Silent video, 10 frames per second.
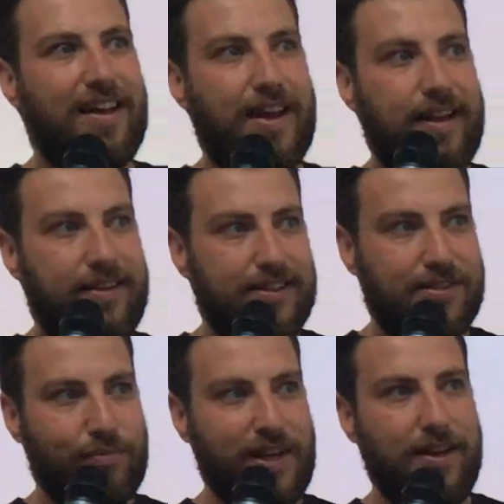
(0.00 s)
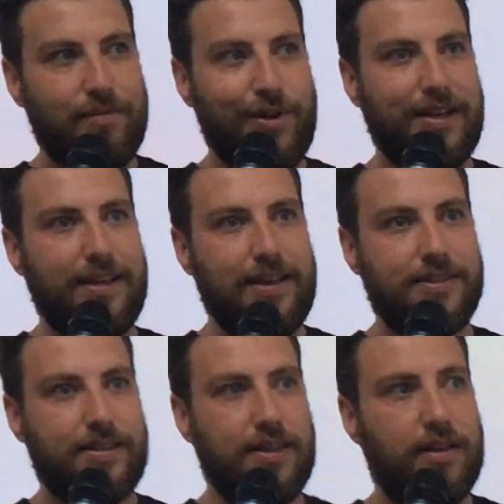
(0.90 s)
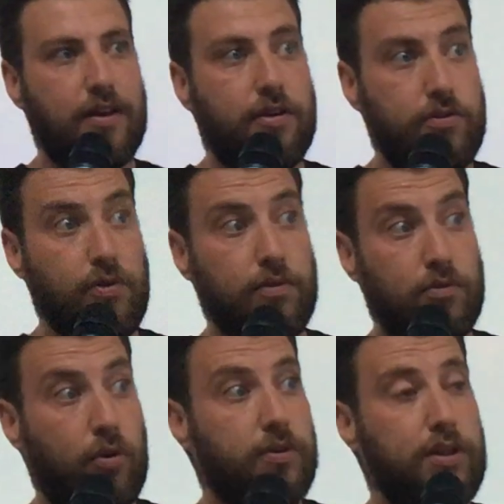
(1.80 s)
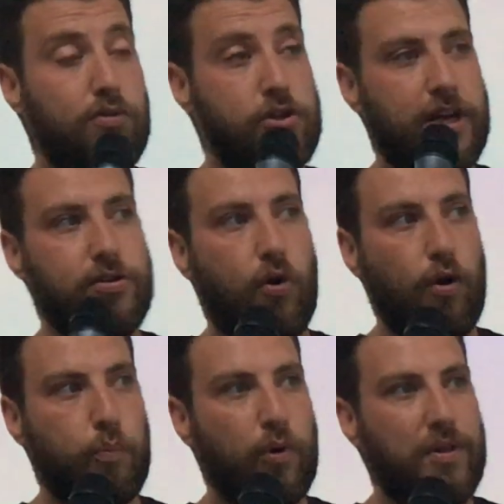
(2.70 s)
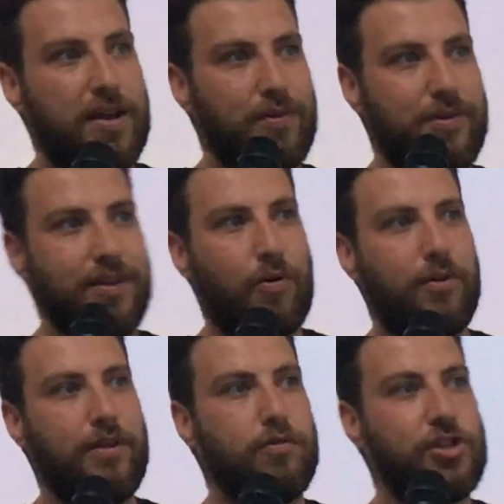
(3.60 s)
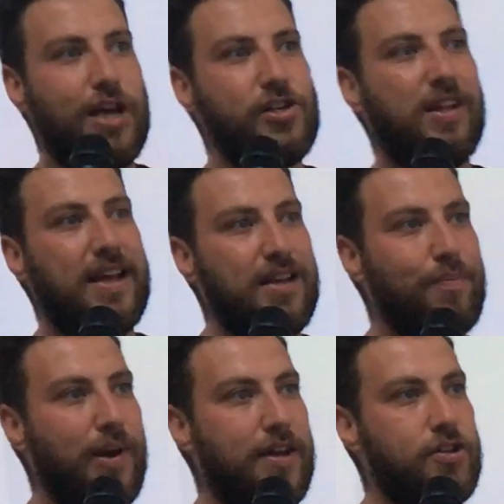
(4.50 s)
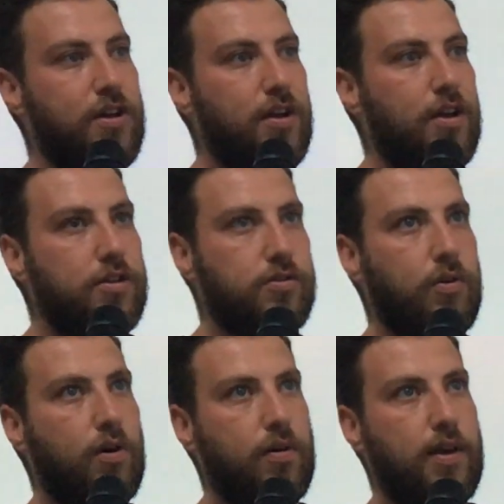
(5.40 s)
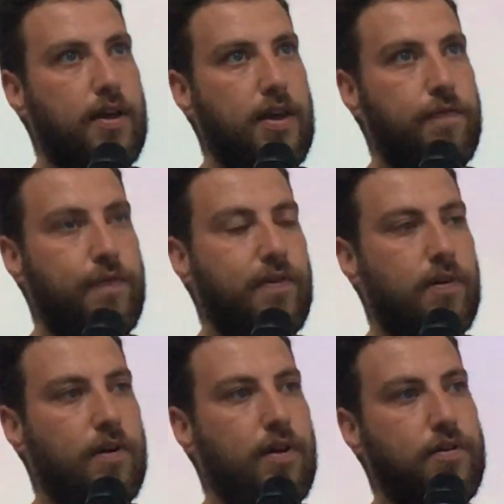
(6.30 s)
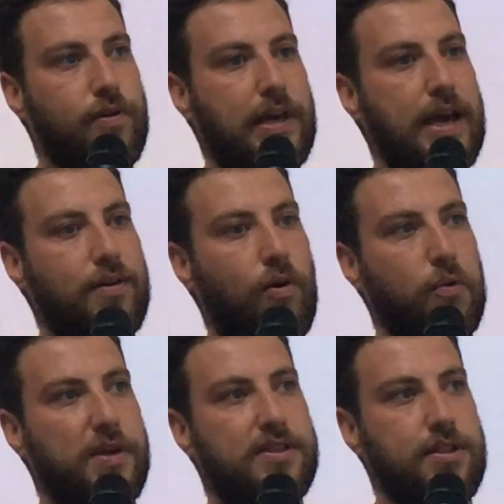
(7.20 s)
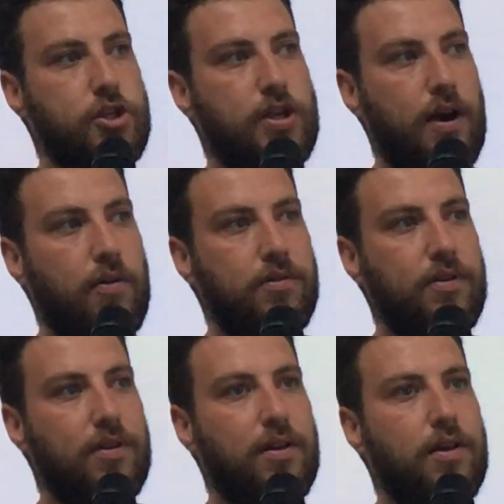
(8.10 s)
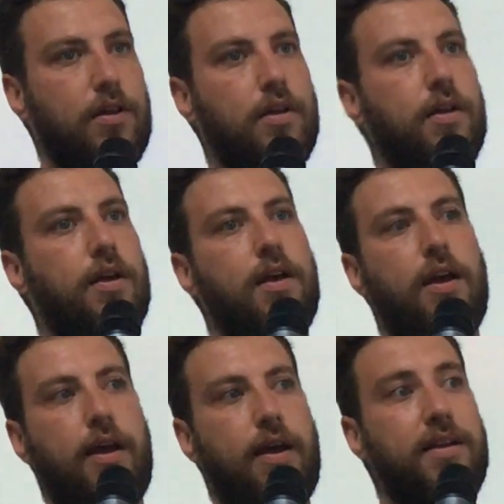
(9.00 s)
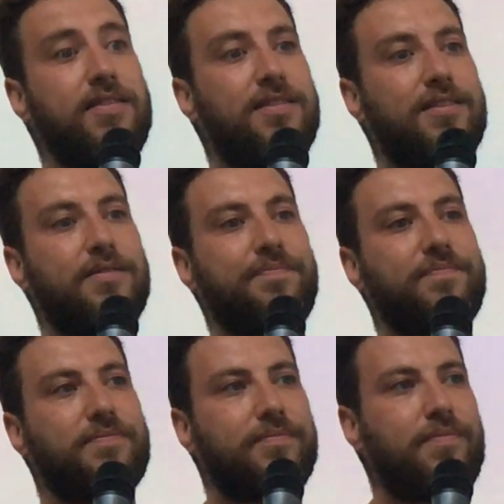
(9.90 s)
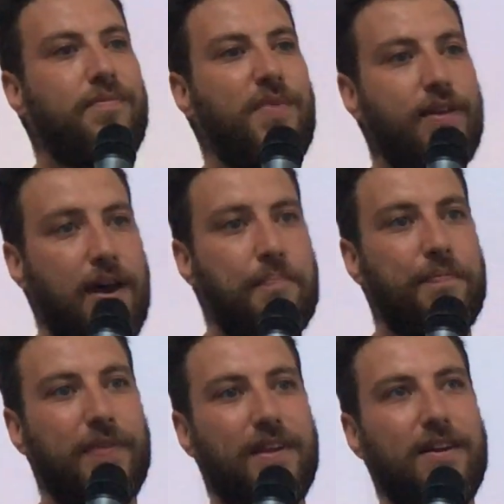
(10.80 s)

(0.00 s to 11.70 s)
And it's really, really easy. You don't need to change your whole product, you need only to change the landing page. So if you can always niche down, and yeah,